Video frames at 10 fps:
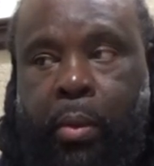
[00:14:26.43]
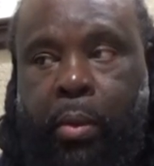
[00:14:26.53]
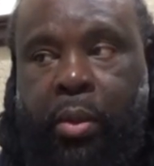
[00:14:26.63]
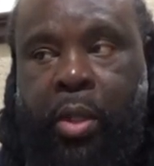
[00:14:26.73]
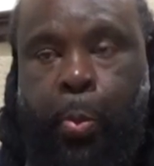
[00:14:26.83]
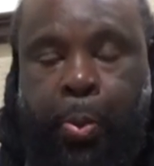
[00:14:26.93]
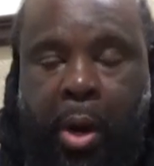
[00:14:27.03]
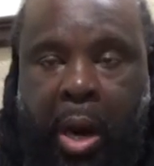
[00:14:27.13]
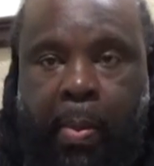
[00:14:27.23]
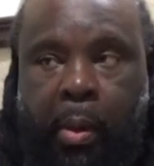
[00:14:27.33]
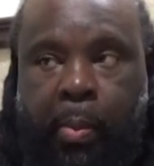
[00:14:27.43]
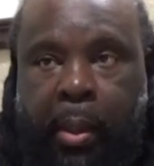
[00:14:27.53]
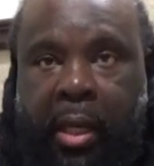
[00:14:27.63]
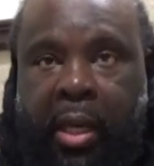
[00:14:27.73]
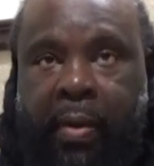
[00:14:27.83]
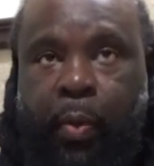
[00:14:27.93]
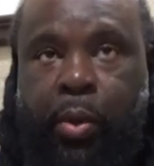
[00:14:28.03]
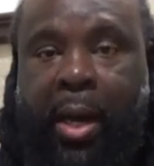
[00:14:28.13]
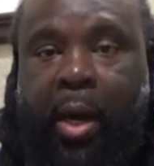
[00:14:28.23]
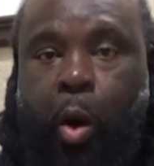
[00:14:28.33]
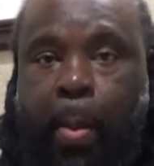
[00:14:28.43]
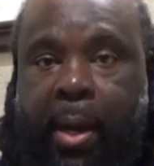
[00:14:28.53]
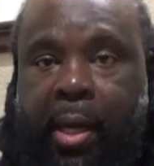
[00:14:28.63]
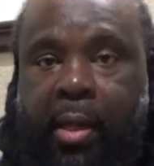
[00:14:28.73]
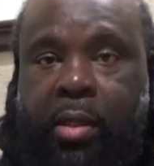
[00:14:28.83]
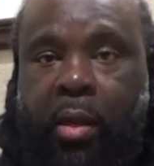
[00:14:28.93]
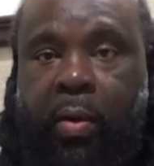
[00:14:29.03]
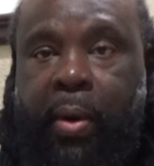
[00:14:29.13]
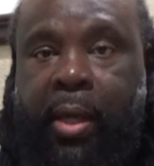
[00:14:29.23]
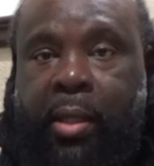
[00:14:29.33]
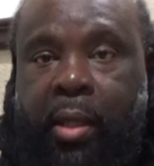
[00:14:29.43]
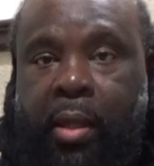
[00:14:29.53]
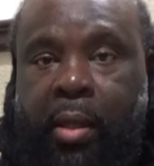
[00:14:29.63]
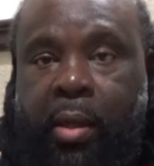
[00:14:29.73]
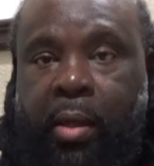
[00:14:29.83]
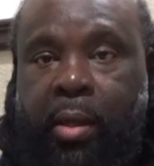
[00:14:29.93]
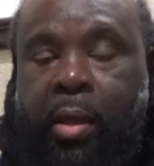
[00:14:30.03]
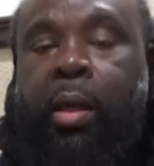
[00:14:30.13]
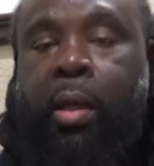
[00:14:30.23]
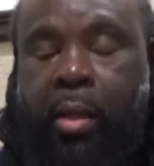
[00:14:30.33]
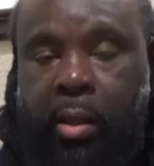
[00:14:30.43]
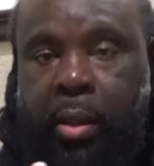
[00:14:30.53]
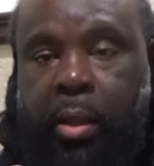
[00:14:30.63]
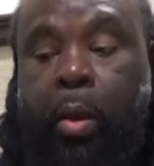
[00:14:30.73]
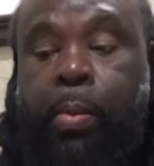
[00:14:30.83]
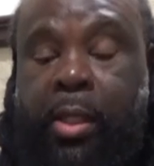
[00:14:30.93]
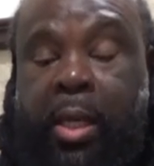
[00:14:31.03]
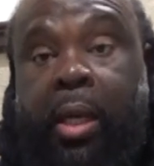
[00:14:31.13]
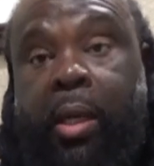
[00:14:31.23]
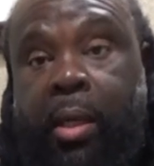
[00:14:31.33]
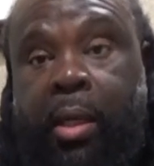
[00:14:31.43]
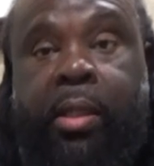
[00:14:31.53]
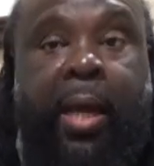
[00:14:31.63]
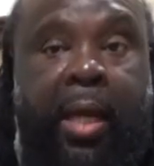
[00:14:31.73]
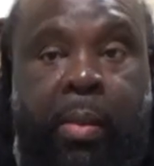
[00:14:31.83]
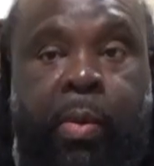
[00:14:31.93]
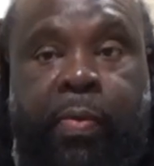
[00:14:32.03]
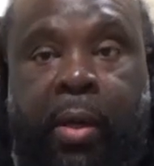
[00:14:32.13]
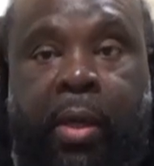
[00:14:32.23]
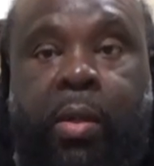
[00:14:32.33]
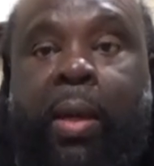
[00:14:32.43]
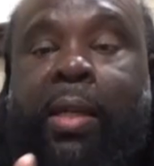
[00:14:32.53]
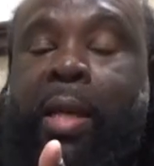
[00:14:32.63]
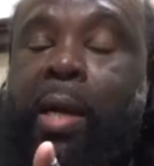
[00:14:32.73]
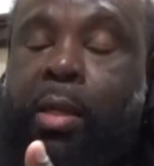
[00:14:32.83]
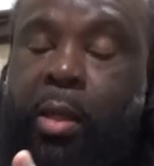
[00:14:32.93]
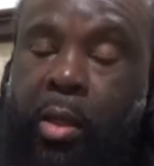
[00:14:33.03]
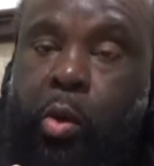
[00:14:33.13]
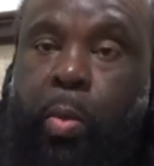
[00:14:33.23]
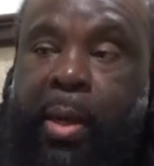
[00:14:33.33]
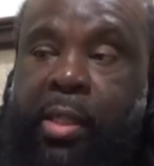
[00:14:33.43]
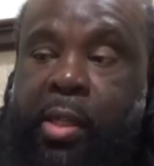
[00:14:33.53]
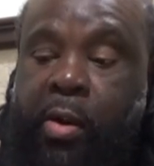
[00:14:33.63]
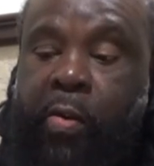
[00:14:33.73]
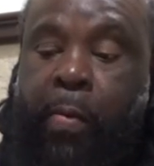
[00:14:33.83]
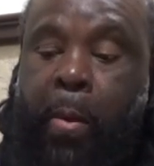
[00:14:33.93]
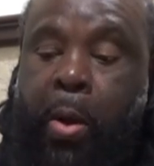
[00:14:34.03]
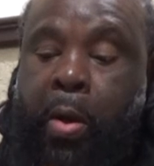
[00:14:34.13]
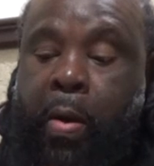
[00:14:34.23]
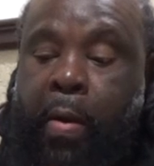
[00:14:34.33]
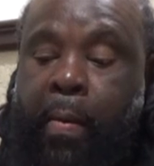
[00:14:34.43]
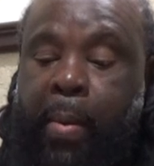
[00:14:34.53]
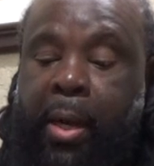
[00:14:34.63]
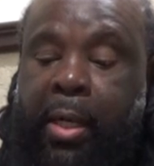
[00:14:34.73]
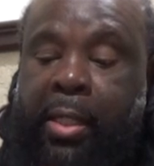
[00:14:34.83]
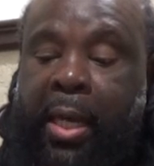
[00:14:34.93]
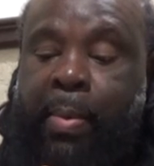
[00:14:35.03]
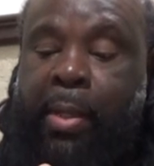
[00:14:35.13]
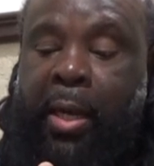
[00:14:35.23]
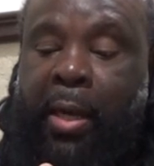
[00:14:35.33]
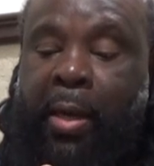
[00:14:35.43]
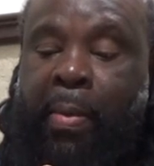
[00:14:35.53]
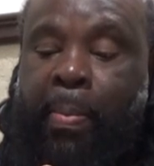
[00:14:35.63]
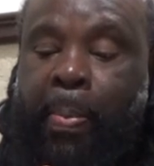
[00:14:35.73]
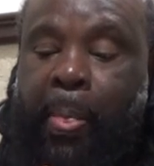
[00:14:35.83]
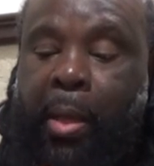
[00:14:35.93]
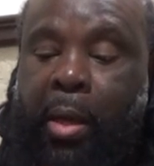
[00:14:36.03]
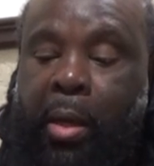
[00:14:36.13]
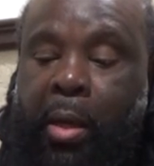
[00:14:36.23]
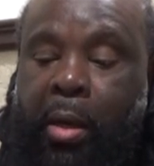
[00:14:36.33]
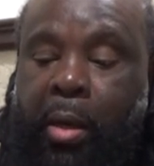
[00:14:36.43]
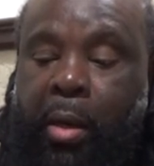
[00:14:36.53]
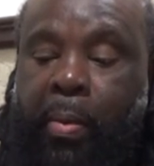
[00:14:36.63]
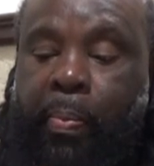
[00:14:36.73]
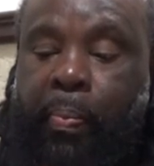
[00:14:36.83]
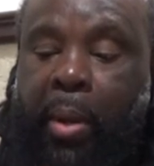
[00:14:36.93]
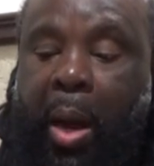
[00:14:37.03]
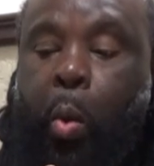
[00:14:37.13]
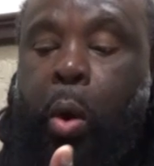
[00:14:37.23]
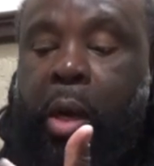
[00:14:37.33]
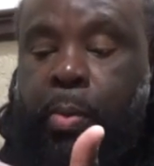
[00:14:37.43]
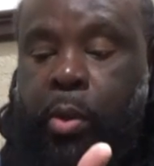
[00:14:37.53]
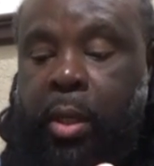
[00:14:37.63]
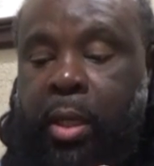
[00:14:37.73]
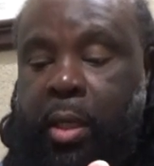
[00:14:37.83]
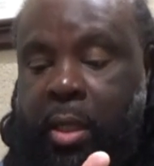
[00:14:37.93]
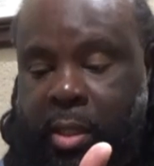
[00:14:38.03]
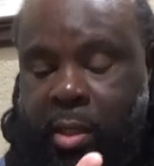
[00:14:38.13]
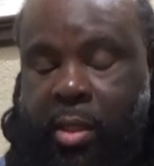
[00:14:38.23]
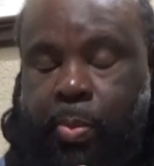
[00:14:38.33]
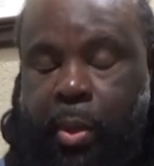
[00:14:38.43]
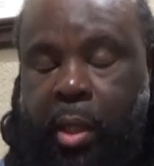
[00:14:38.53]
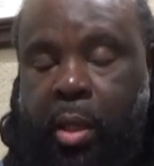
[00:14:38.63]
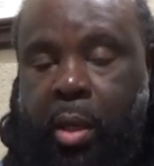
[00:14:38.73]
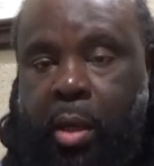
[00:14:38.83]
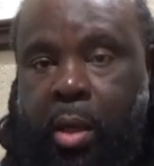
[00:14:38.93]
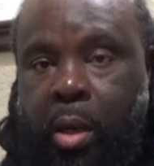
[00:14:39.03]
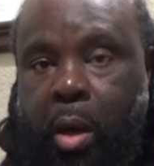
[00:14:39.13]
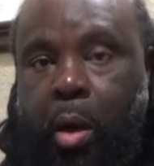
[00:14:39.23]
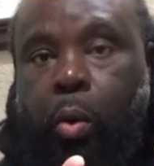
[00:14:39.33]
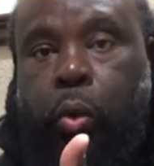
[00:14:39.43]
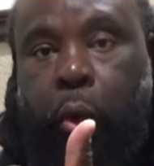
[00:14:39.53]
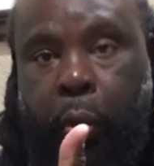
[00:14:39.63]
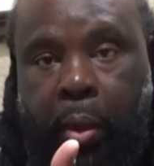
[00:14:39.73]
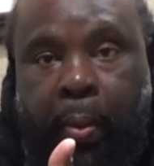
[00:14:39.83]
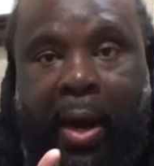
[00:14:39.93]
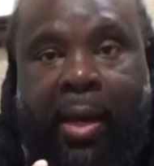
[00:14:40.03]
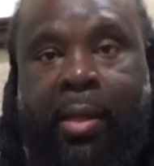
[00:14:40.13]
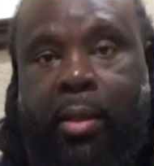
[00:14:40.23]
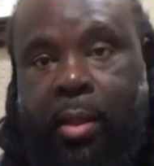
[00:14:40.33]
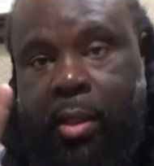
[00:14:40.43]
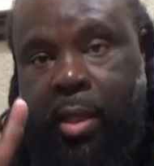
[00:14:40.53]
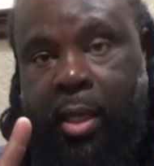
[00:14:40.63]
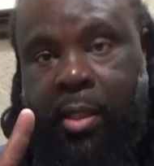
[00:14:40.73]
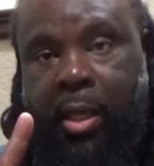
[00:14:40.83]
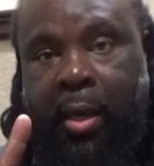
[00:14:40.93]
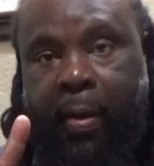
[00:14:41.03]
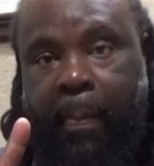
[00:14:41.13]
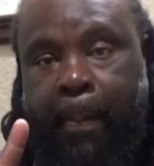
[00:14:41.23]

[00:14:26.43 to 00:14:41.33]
you see a problem, and then when you got to go back in to correct it, you know what I'm saying? It's got to be fixed. So like I said, I could do it myself. But at the same time, uh, I want him to assist me on doing it right the second time,